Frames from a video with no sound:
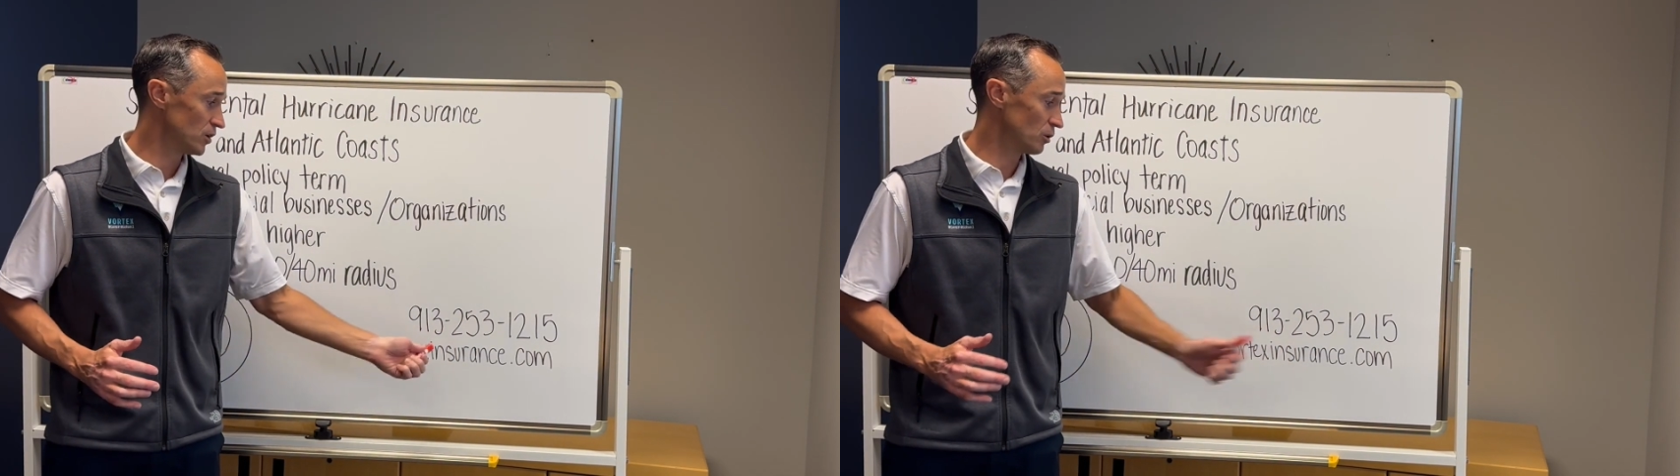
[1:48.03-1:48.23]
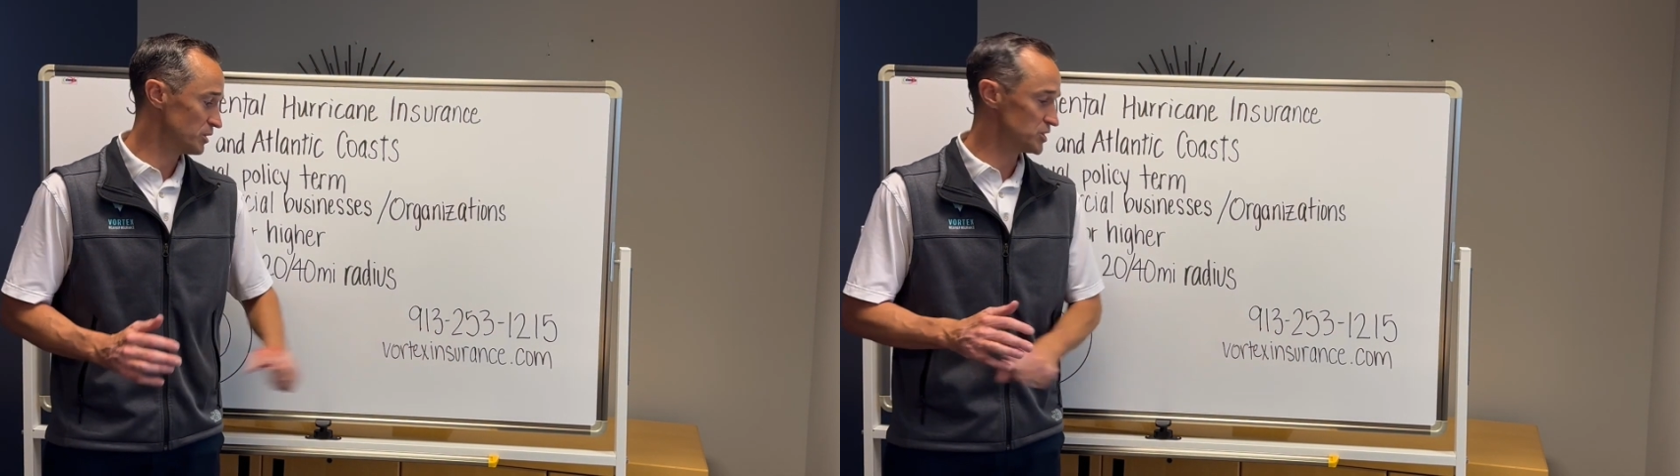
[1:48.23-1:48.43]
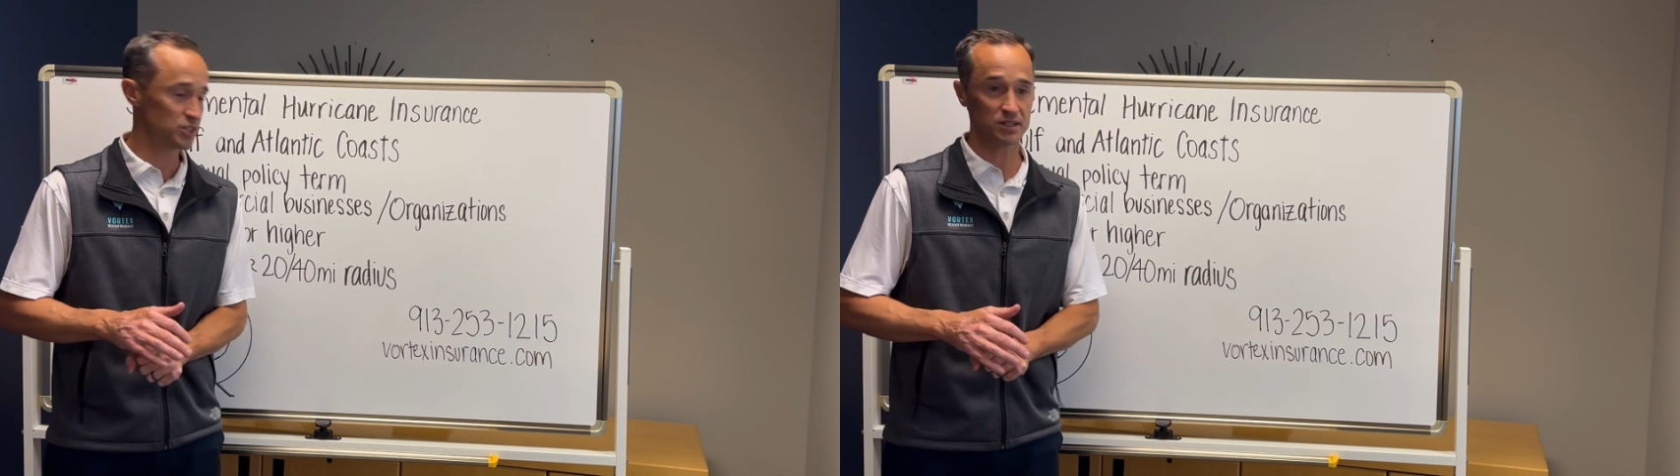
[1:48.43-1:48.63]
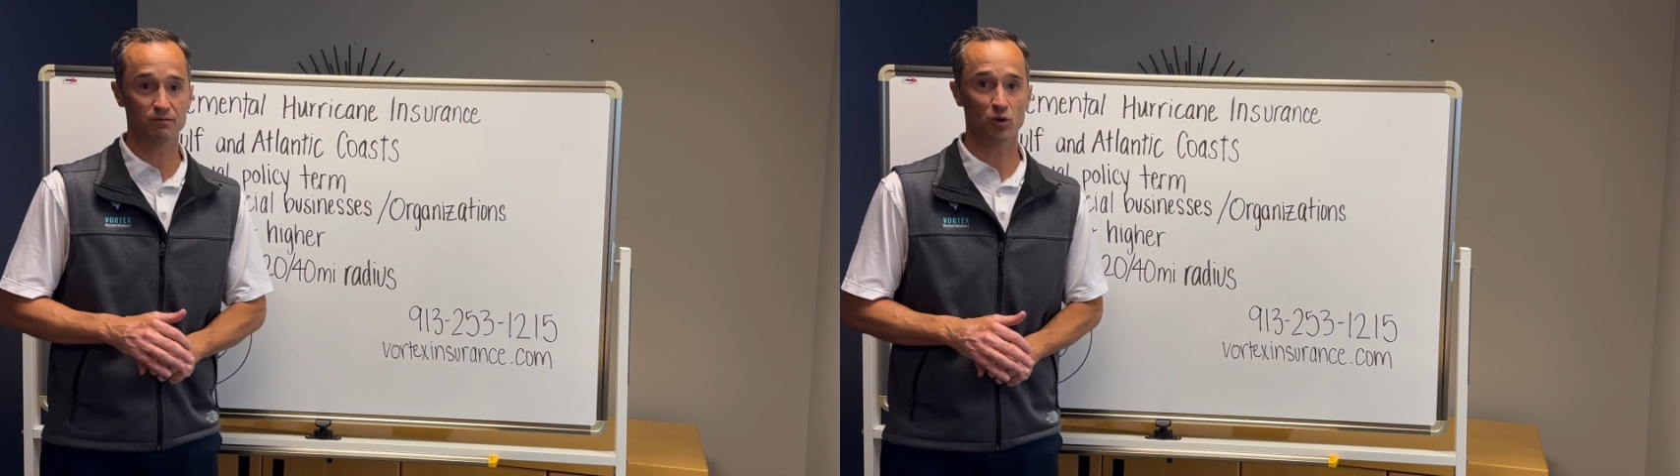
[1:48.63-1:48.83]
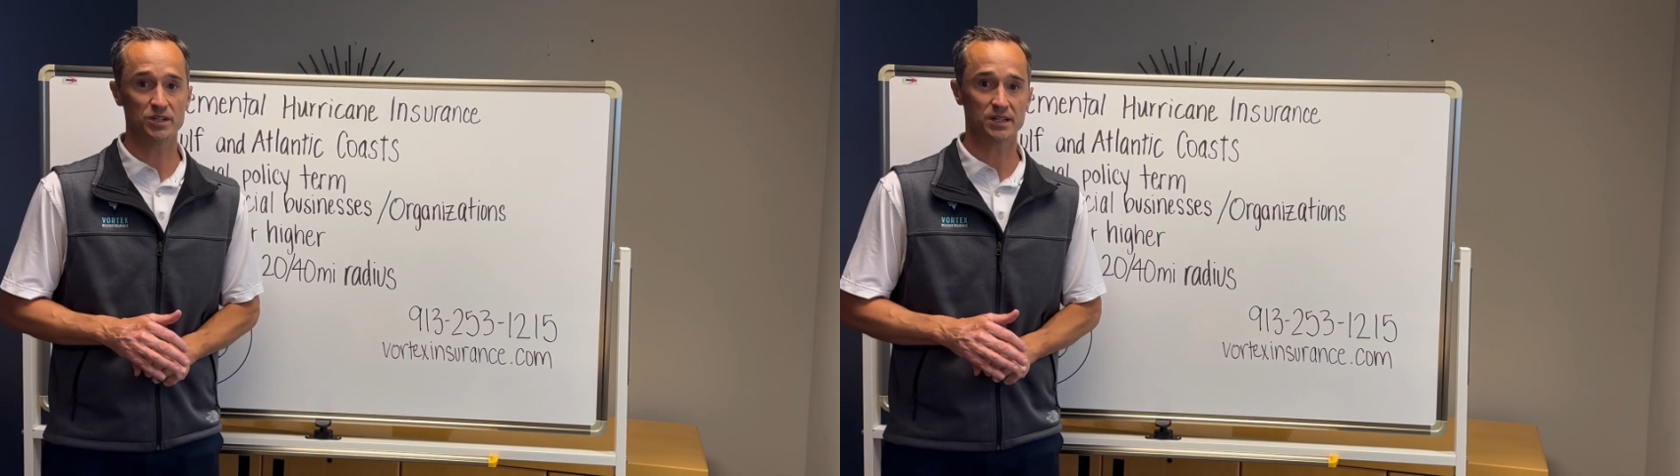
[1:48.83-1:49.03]
or reach us at
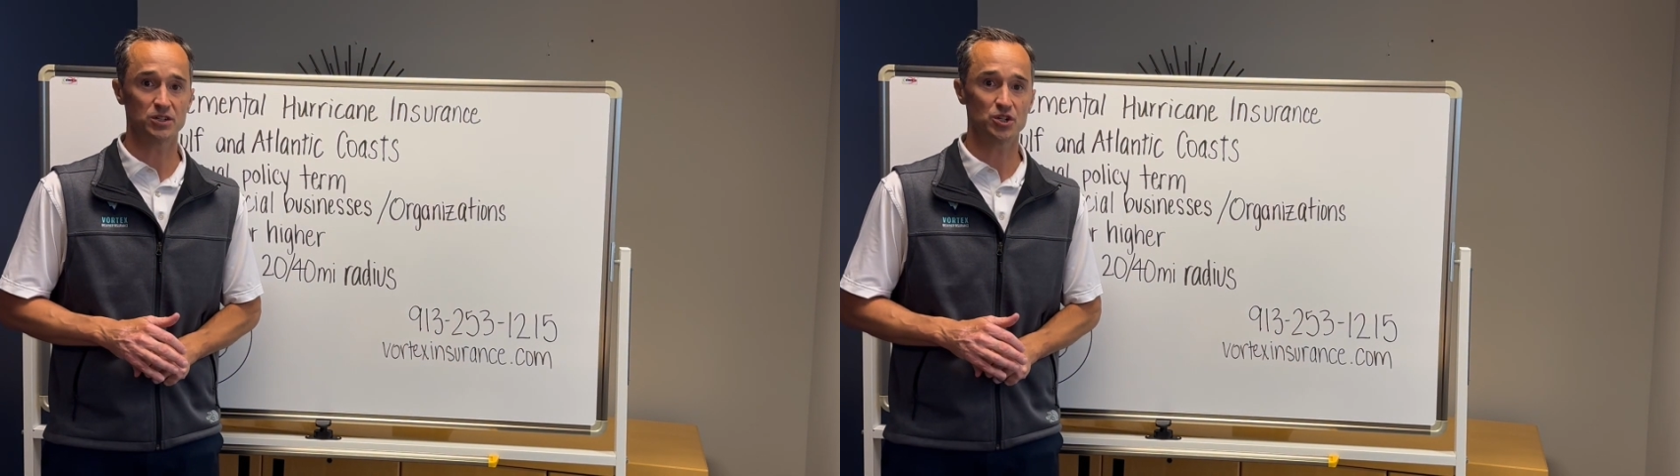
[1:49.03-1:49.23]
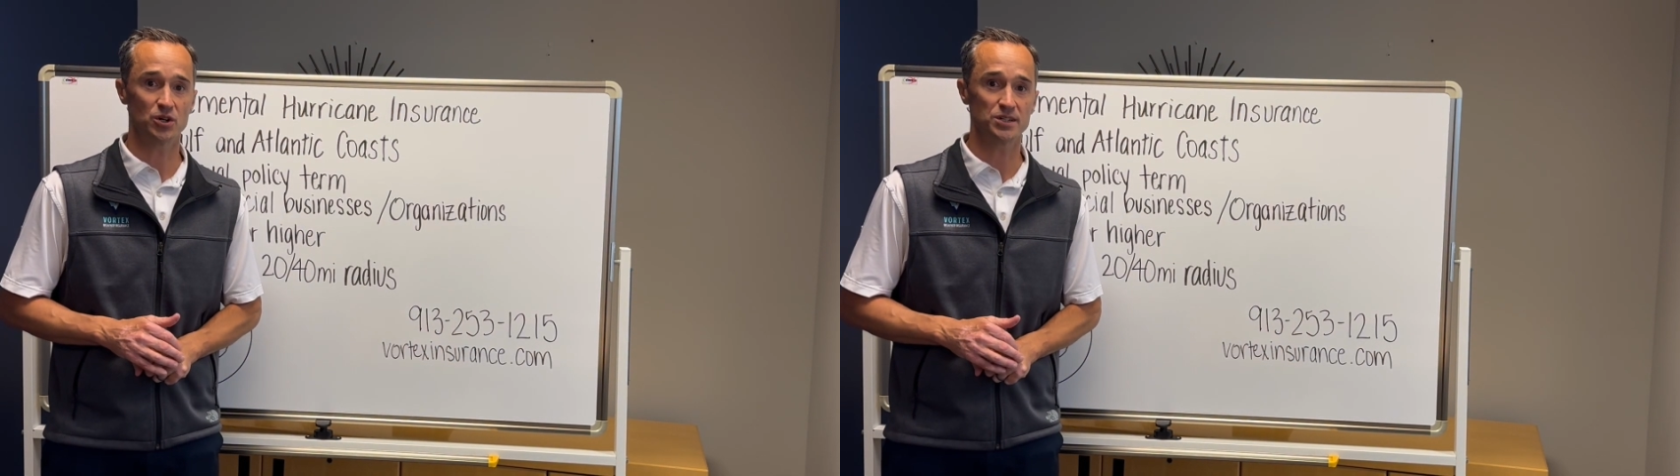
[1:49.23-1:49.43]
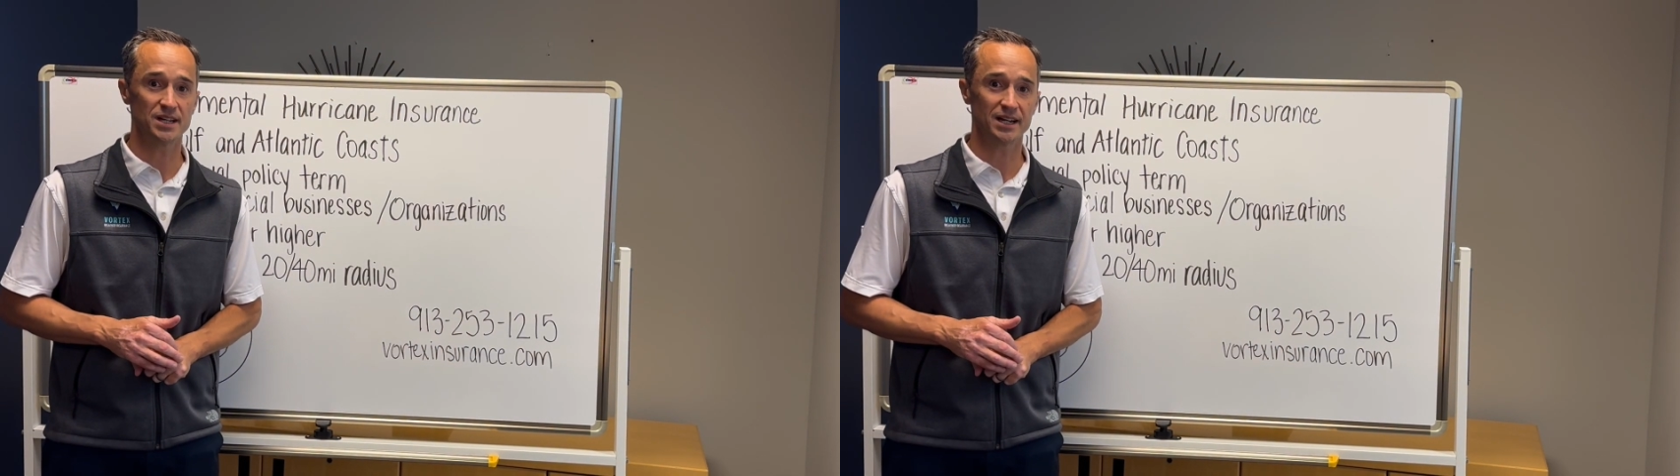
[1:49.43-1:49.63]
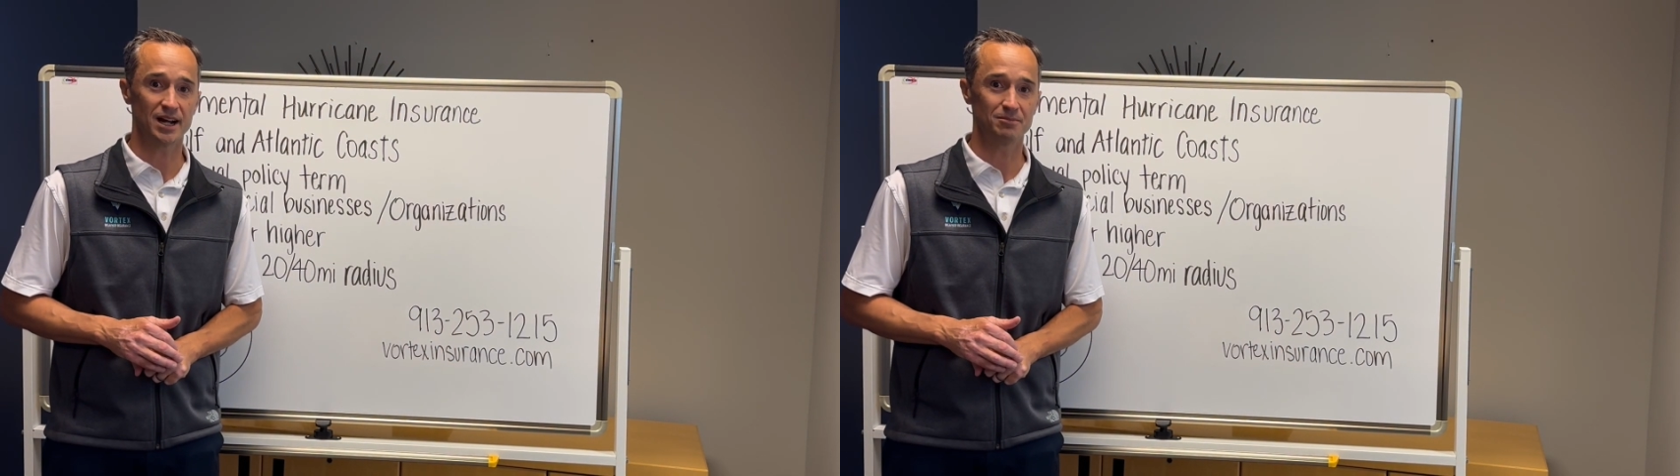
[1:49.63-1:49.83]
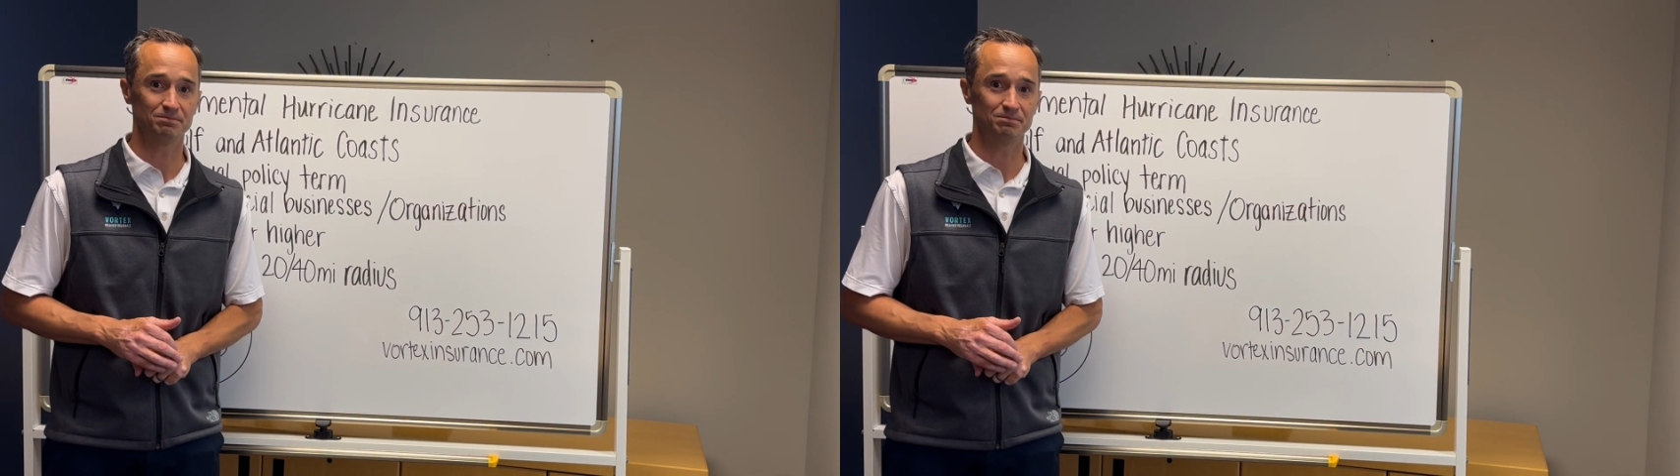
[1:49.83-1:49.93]
vortexinsurance.com.